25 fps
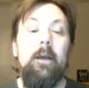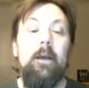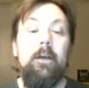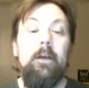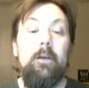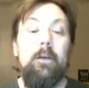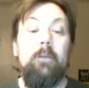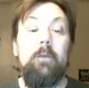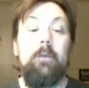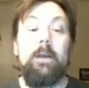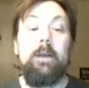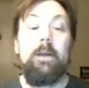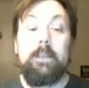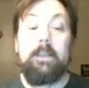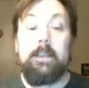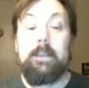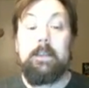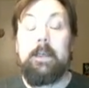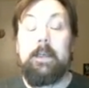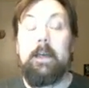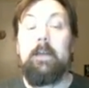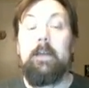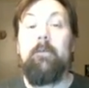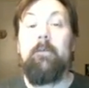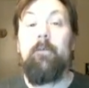You must
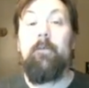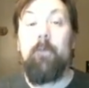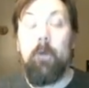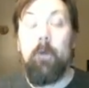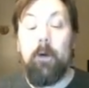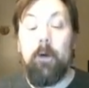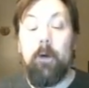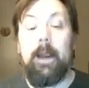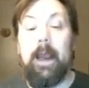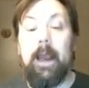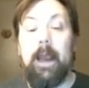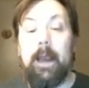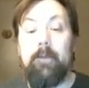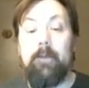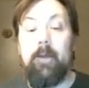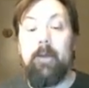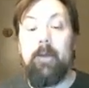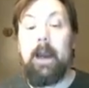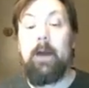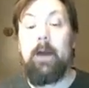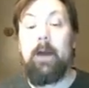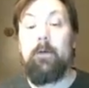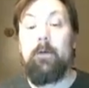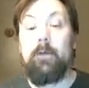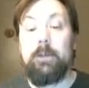attend 4.5
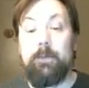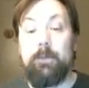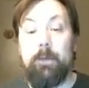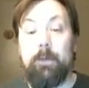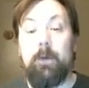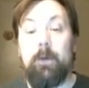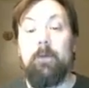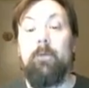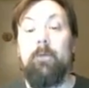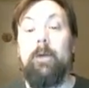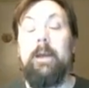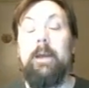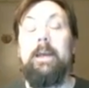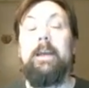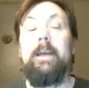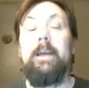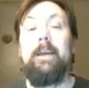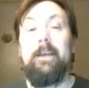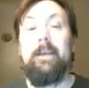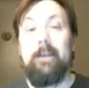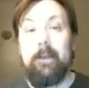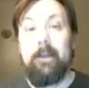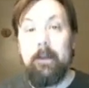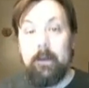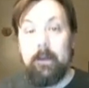hours per
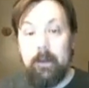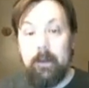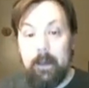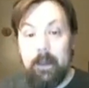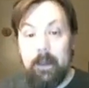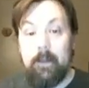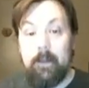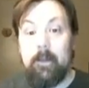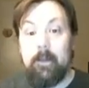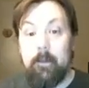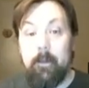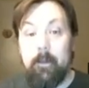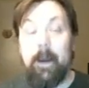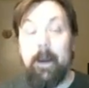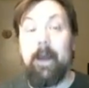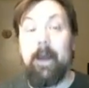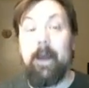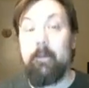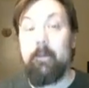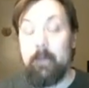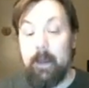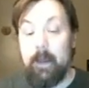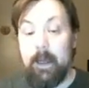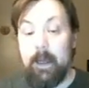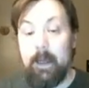week in the
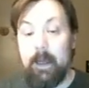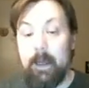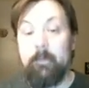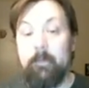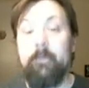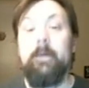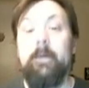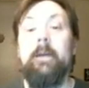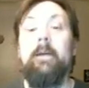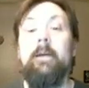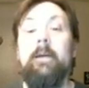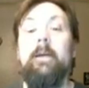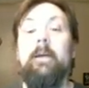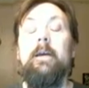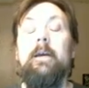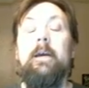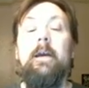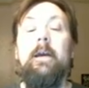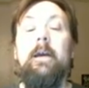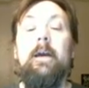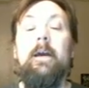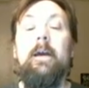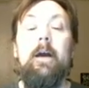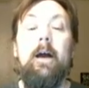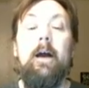math lab.
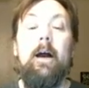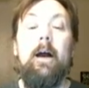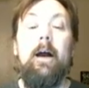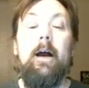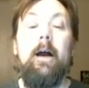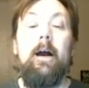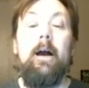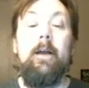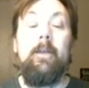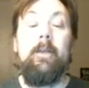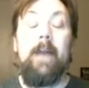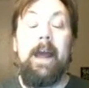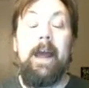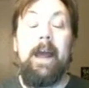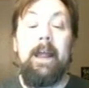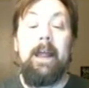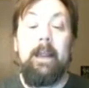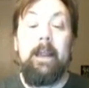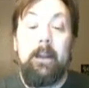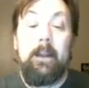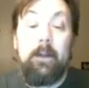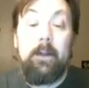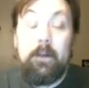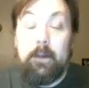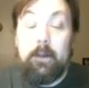That
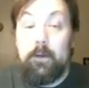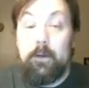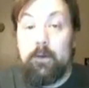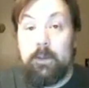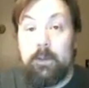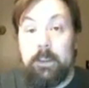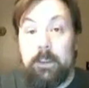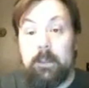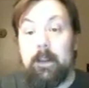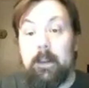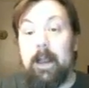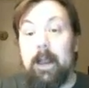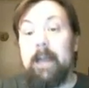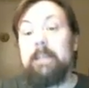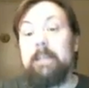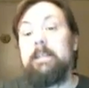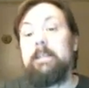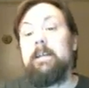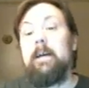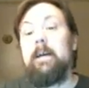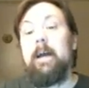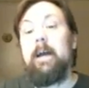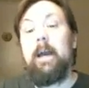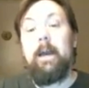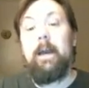includes class
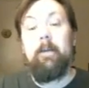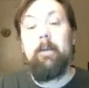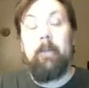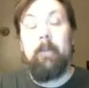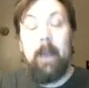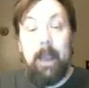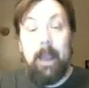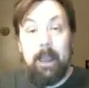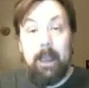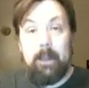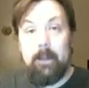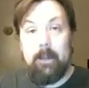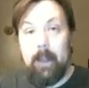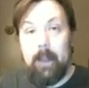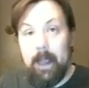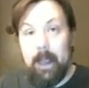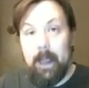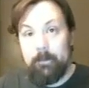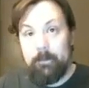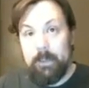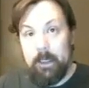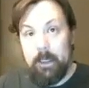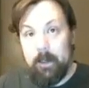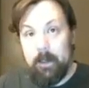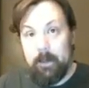time and
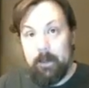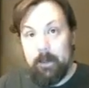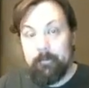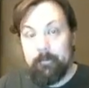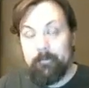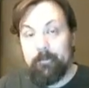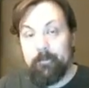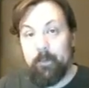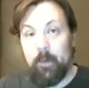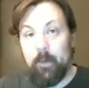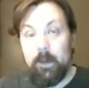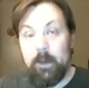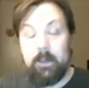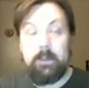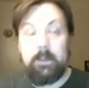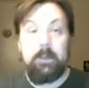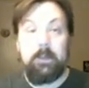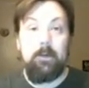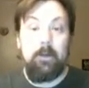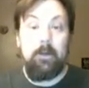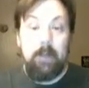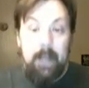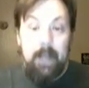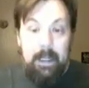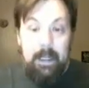lab time. Right?
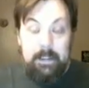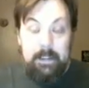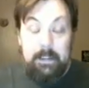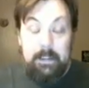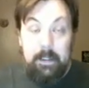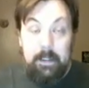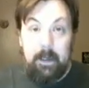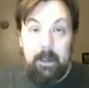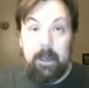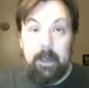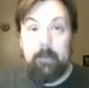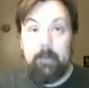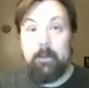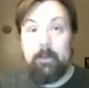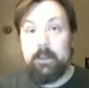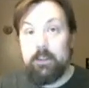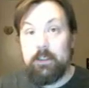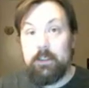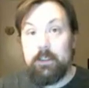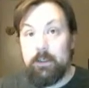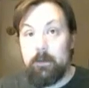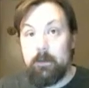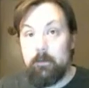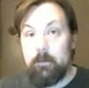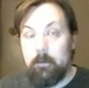So class time is
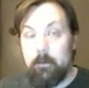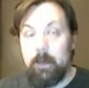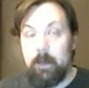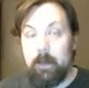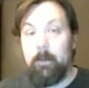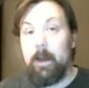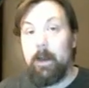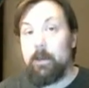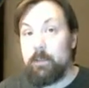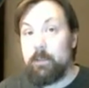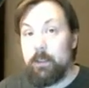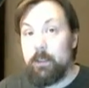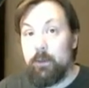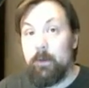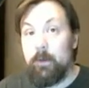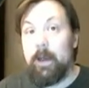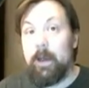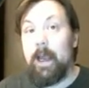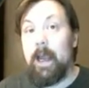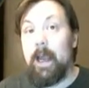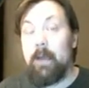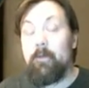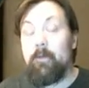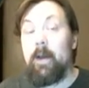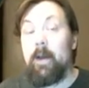generally about
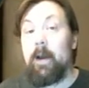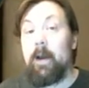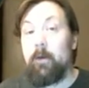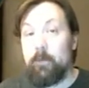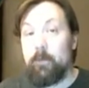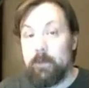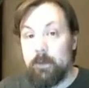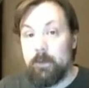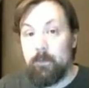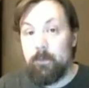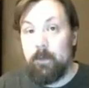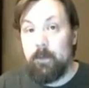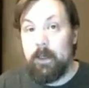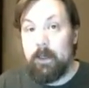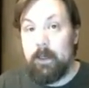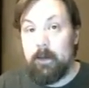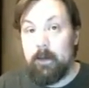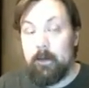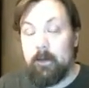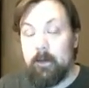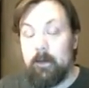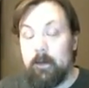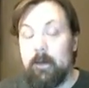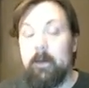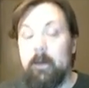2.5 hours a
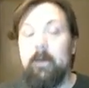week.